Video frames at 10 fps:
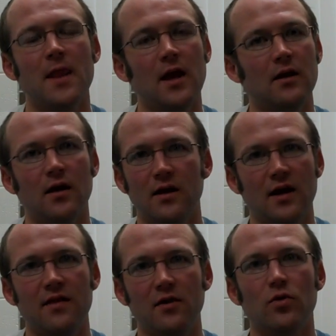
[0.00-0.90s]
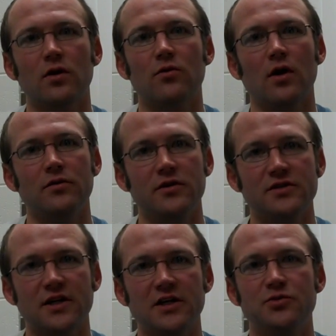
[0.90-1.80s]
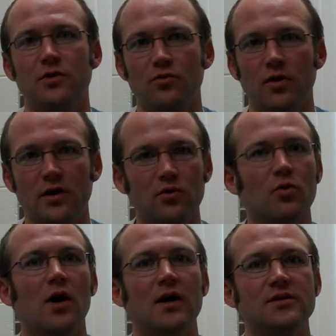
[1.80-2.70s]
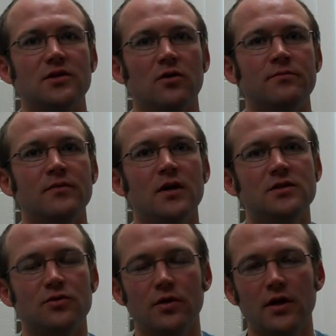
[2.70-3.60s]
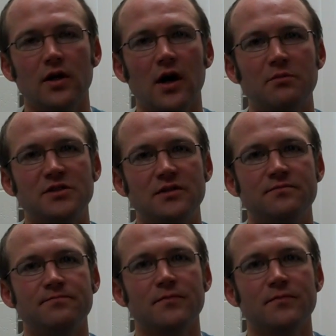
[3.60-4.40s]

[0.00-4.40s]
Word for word: and, and again, they work around your schedule and what you want, so it's a really good option.